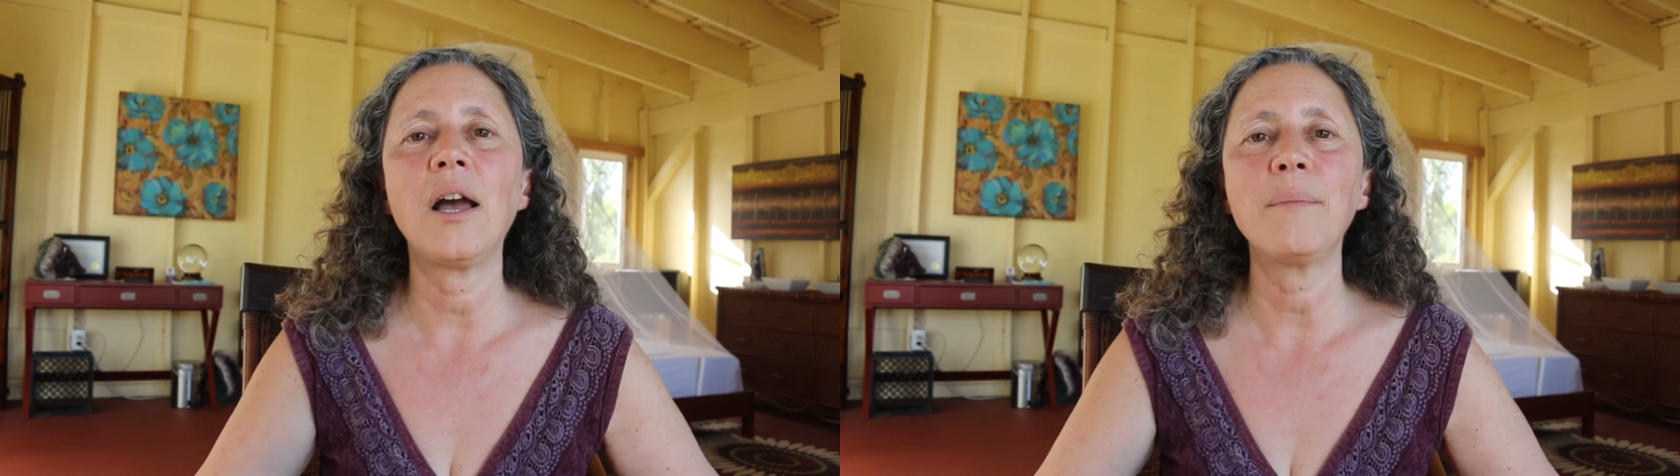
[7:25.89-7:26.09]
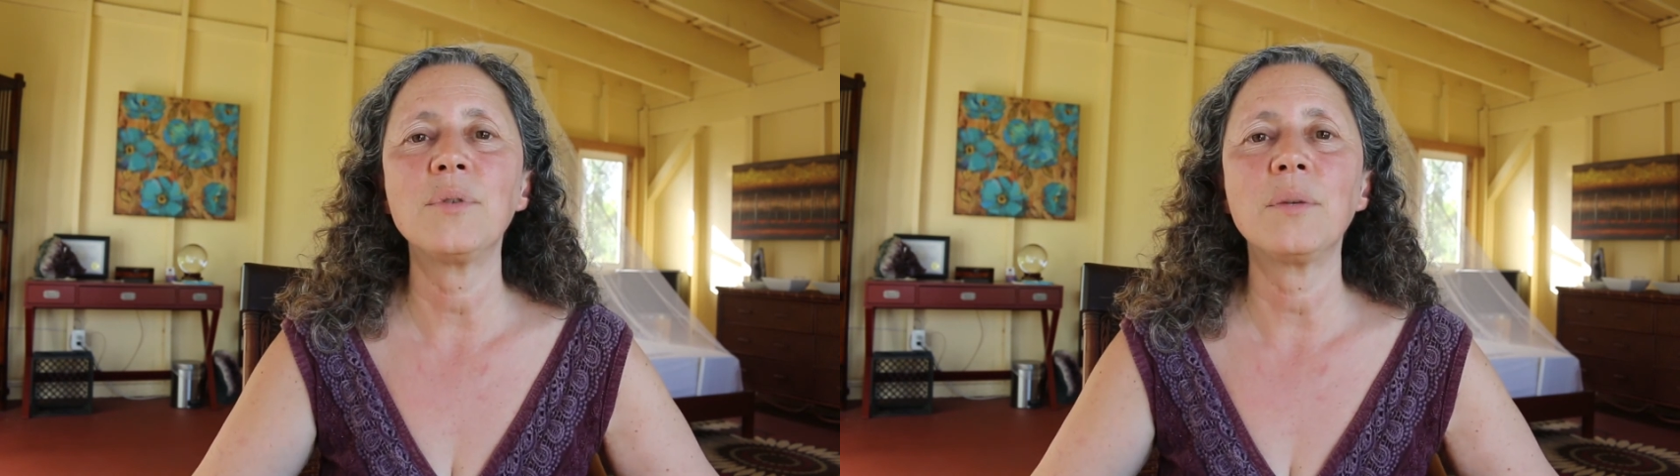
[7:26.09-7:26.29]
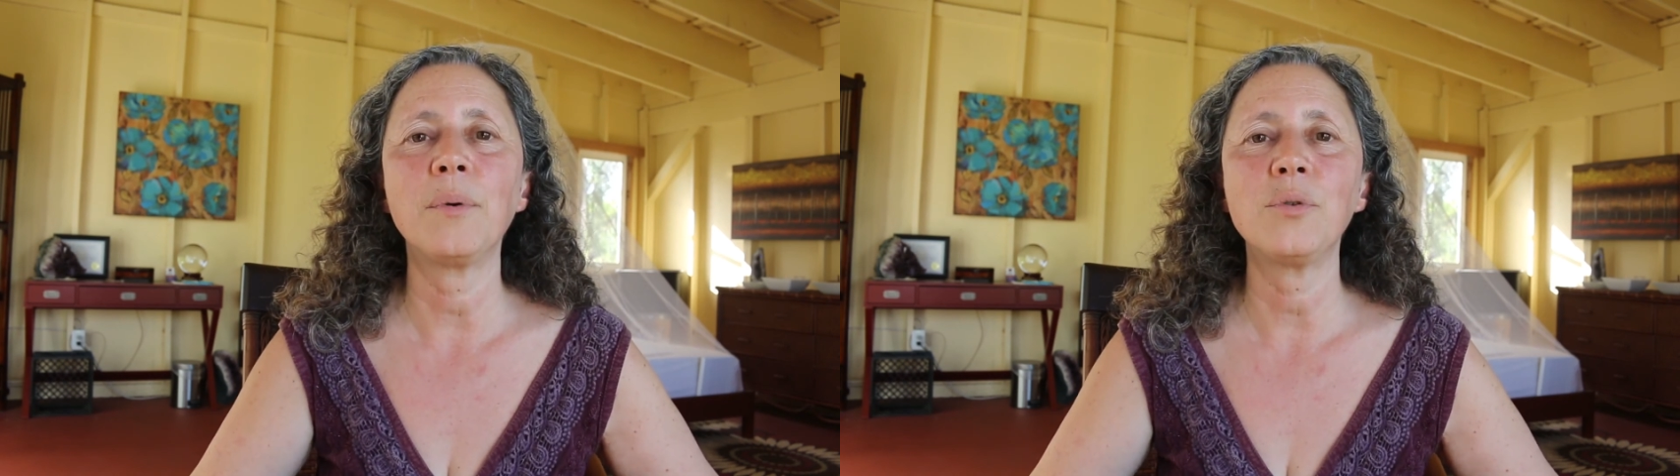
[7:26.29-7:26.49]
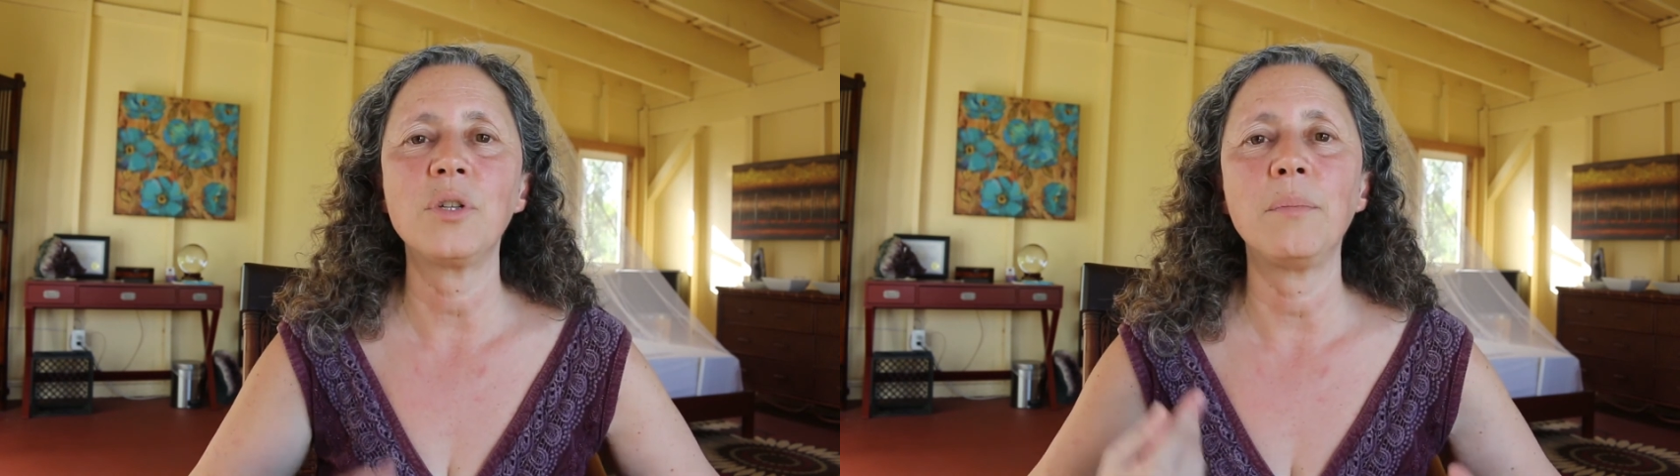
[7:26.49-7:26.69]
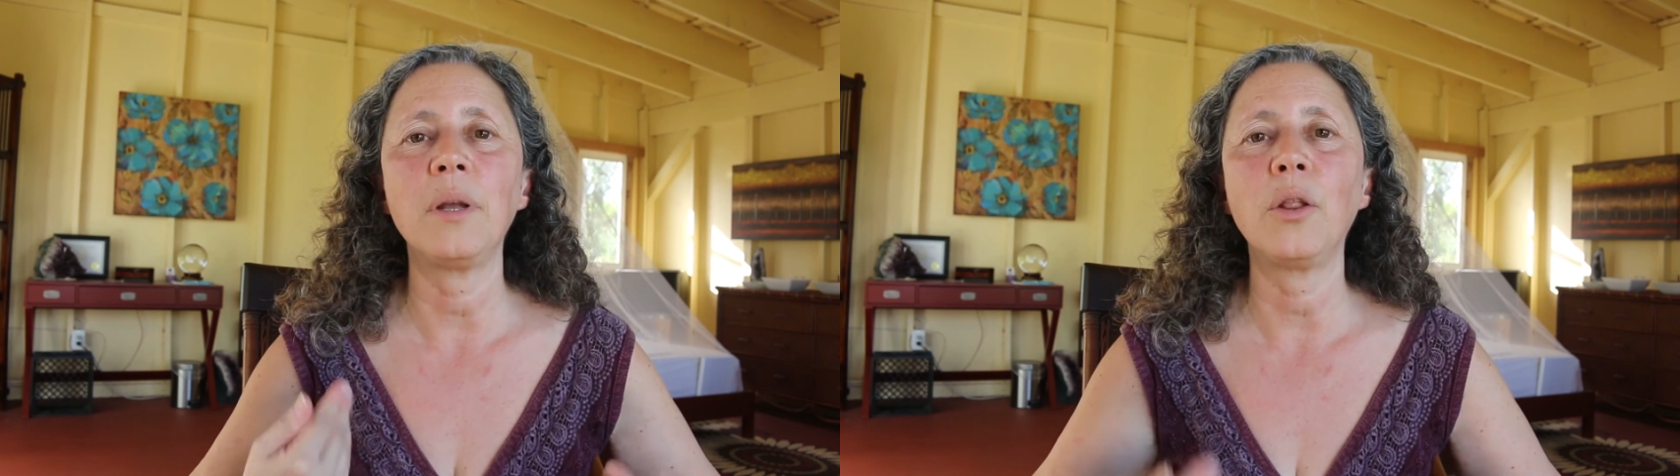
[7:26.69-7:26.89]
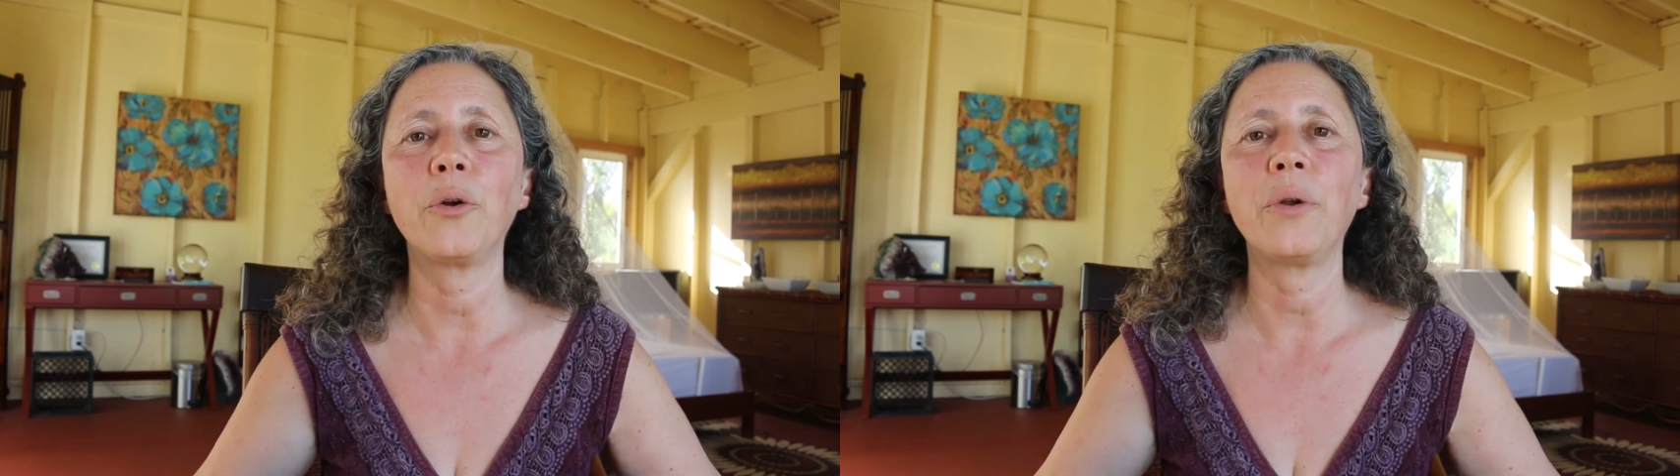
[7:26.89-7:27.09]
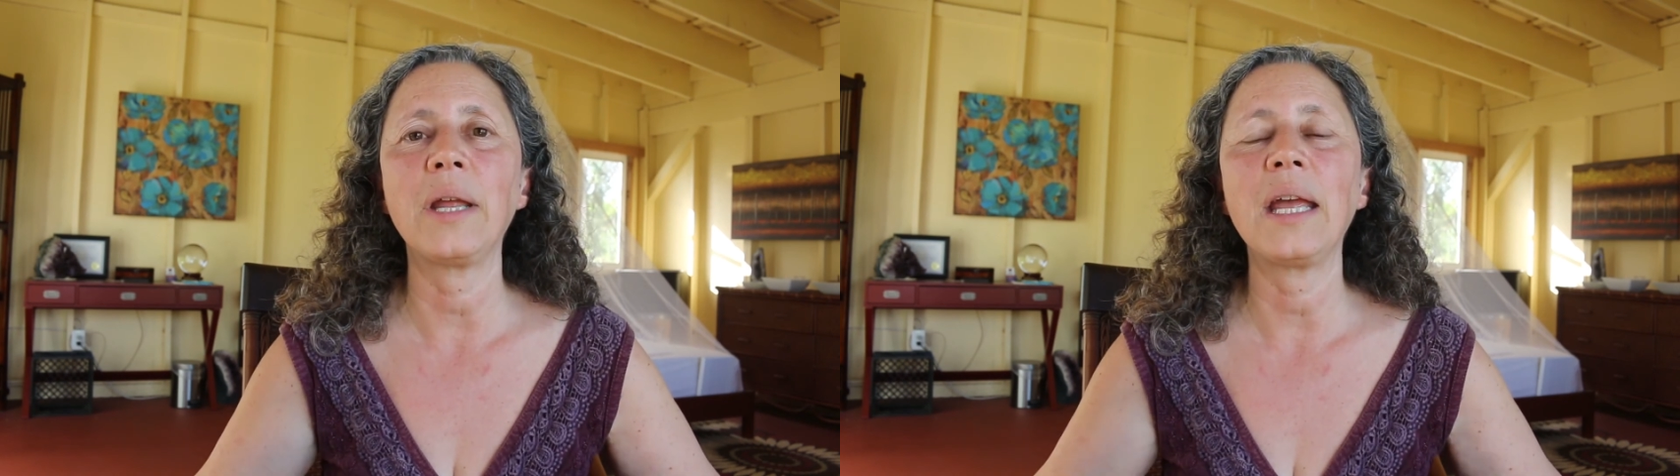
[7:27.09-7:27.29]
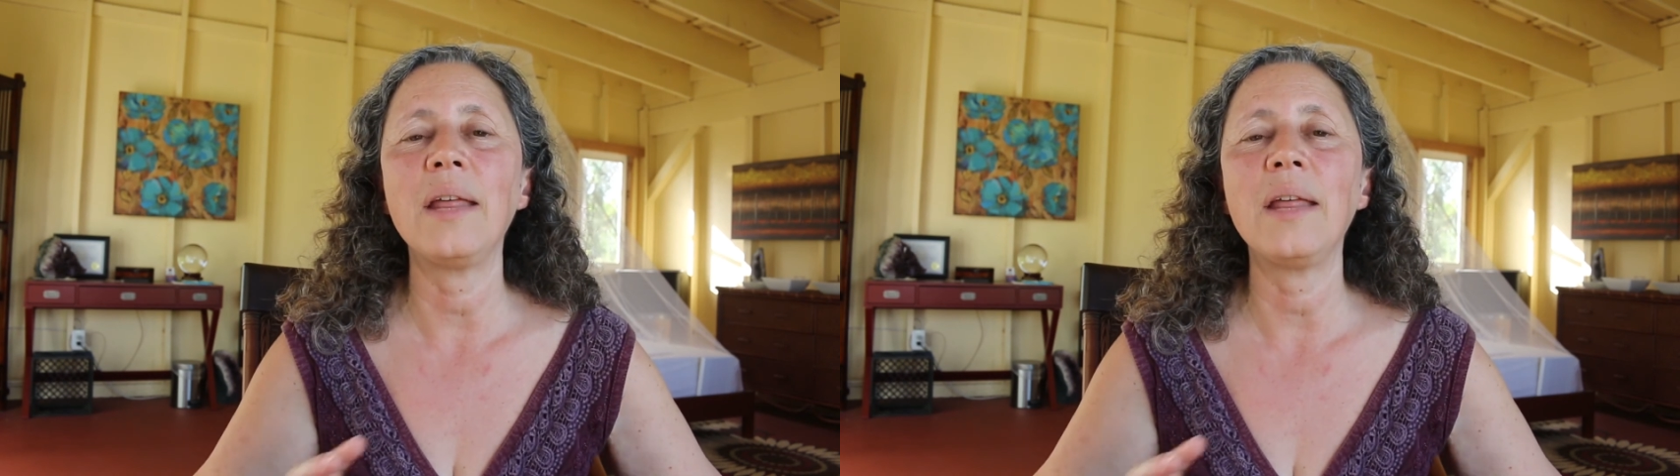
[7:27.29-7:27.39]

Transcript: I'm supposed to be learning